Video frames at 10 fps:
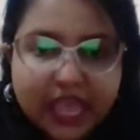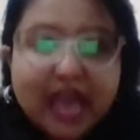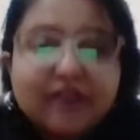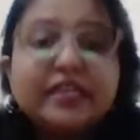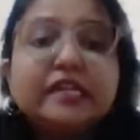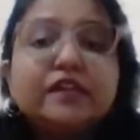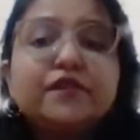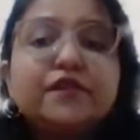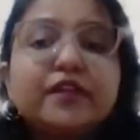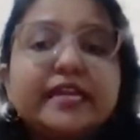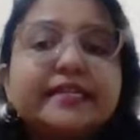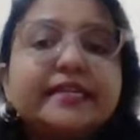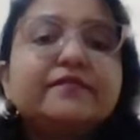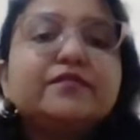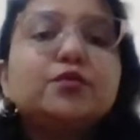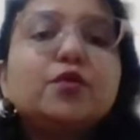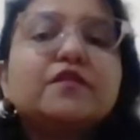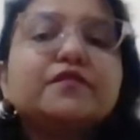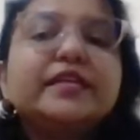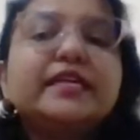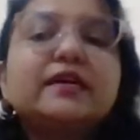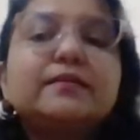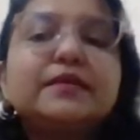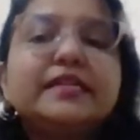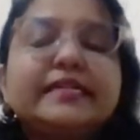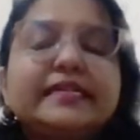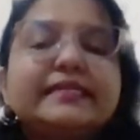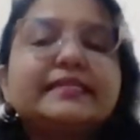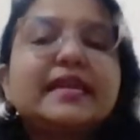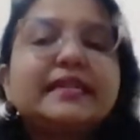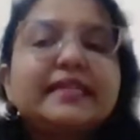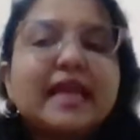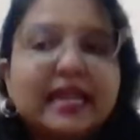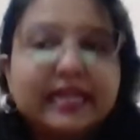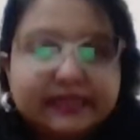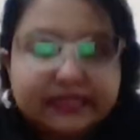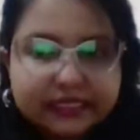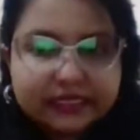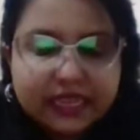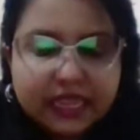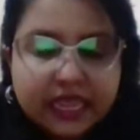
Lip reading: have inflated view of their abilities and talents.